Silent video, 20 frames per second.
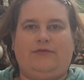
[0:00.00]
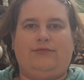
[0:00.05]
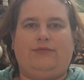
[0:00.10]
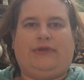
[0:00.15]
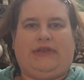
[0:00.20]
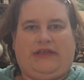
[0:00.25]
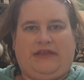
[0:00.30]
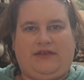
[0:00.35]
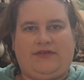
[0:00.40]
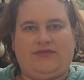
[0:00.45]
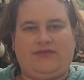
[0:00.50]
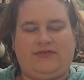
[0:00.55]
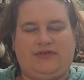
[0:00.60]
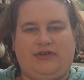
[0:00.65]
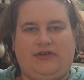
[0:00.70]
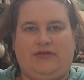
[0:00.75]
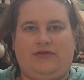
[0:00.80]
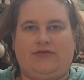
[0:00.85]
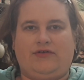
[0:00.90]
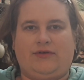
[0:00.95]
reads
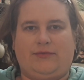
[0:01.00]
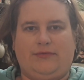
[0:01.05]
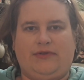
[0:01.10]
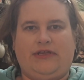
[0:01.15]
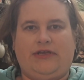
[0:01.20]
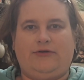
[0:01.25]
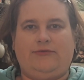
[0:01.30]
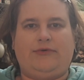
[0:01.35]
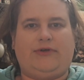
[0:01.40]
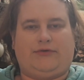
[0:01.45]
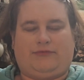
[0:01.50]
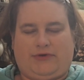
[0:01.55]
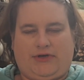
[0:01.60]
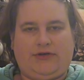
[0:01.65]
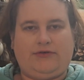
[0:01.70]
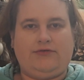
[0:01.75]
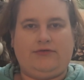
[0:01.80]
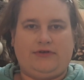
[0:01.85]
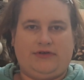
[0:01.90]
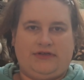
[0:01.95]
to complete 1
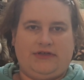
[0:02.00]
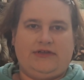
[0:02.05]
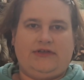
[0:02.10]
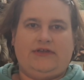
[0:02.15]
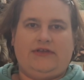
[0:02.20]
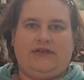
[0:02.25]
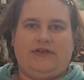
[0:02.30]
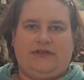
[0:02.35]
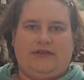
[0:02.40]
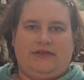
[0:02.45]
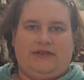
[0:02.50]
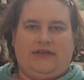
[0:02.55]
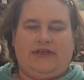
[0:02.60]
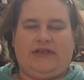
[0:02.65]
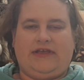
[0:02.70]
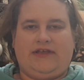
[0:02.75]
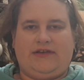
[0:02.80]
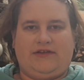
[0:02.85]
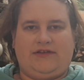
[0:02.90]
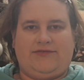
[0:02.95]
row.
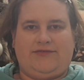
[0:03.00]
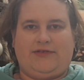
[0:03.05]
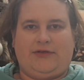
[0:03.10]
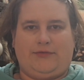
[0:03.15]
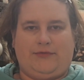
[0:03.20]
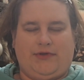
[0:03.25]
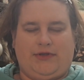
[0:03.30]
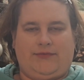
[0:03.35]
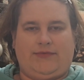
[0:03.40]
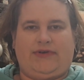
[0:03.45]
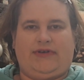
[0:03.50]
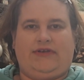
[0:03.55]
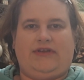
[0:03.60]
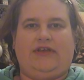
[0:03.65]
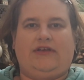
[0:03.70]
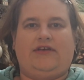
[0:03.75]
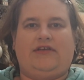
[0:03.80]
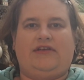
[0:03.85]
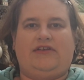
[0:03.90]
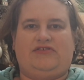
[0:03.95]
And if you really want to
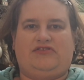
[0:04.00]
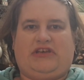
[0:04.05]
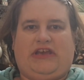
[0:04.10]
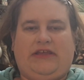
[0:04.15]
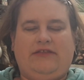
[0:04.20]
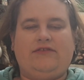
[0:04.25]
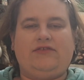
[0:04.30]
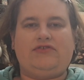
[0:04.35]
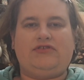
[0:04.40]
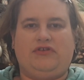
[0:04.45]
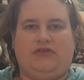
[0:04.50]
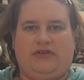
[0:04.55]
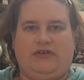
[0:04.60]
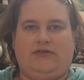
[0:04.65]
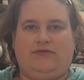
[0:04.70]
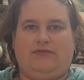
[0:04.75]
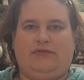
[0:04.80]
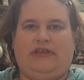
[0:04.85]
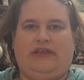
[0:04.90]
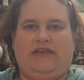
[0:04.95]
take on a challenge, you
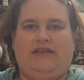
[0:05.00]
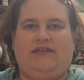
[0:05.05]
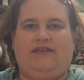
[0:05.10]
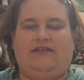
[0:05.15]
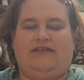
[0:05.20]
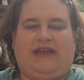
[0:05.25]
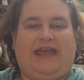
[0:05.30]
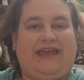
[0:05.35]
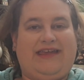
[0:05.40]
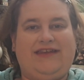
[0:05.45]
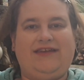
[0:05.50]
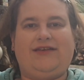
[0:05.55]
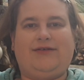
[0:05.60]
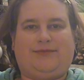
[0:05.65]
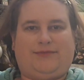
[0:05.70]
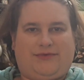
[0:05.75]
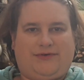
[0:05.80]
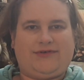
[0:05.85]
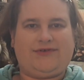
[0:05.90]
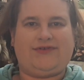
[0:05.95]
can read
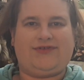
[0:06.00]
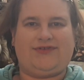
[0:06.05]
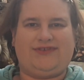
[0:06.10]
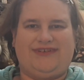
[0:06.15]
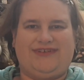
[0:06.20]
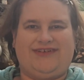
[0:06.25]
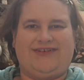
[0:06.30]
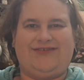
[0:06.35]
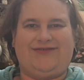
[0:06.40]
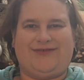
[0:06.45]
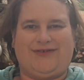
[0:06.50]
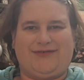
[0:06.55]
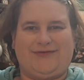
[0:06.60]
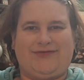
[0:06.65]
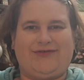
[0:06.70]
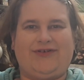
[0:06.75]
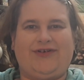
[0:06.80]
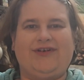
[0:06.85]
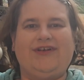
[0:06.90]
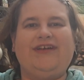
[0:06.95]
9 books, one
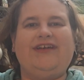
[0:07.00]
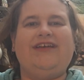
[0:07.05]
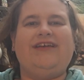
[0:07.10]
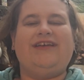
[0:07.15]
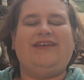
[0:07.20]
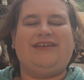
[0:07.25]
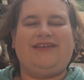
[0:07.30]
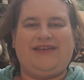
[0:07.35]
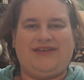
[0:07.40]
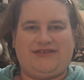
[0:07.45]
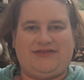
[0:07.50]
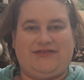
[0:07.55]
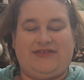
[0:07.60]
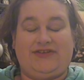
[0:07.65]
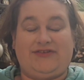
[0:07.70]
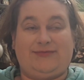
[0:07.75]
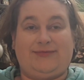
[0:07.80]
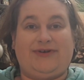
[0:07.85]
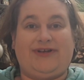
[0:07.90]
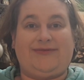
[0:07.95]
for each of
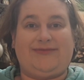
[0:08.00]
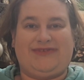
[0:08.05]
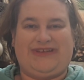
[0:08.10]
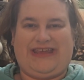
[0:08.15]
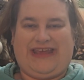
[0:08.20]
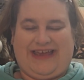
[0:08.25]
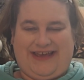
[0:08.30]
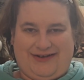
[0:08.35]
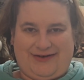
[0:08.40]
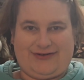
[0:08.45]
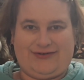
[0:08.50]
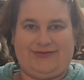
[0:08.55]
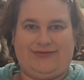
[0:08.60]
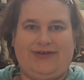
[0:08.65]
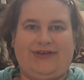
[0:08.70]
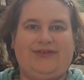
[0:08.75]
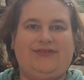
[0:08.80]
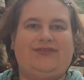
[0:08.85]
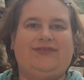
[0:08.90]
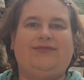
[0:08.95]
these prompt
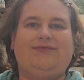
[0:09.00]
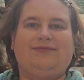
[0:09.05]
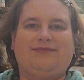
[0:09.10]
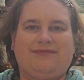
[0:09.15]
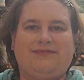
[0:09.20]
categories.